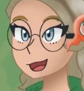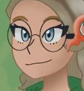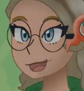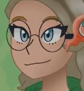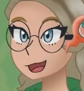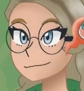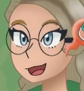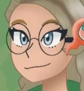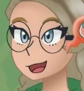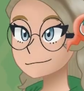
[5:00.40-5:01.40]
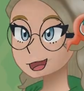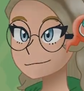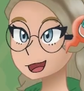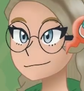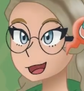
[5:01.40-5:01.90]

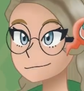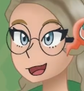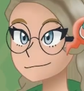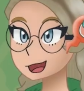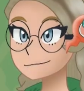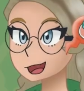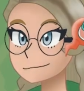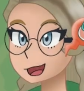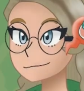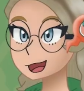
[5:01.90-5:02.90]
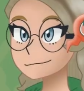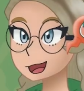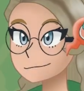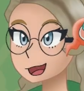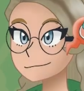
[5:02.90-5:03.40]
Ooh, rough skin.
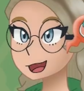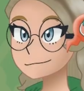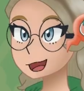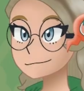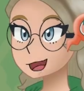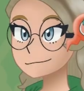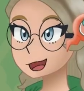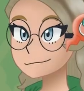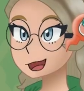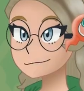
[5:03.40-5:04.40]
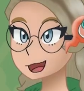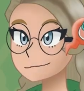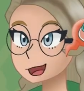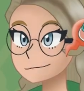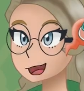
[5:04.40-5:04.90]
That also is kind of
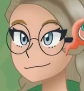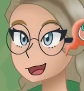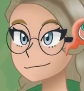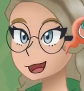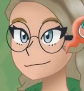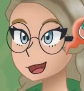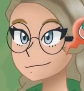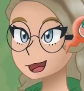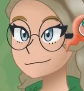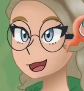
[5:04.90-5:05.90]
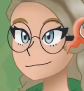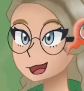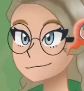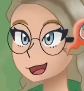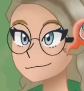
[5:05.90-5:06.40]
unfortunate. But we have
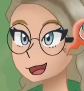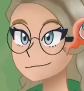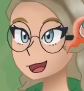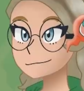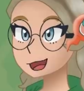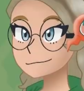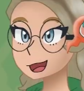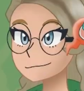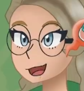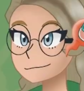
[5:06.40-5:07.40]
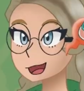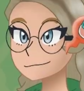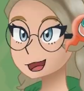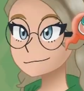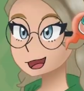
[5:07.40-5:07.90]
Tailwind now, so we are currently
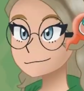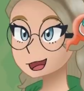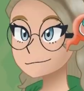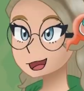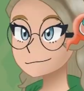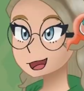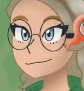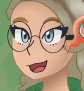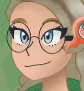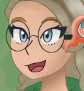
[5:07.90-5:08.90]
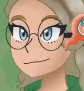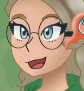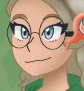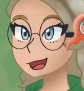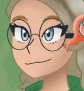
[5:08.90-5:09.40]
contending. Did I speed? This
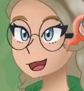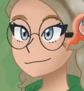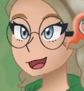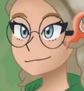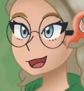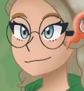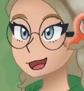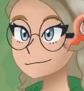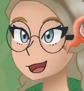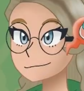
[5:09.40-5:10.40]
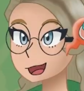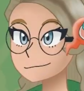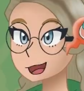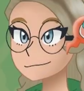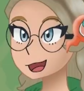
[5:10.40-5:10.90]
is a speed built Aerodactyl,
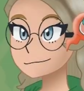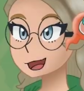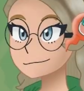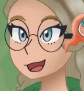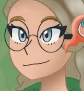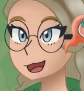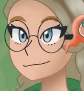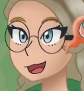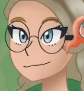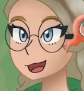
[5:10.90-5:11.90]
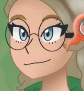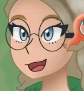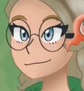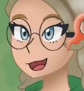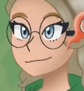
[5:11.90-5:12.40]
right? Did do my
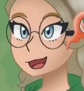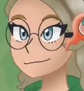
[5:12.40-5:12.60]
stats right?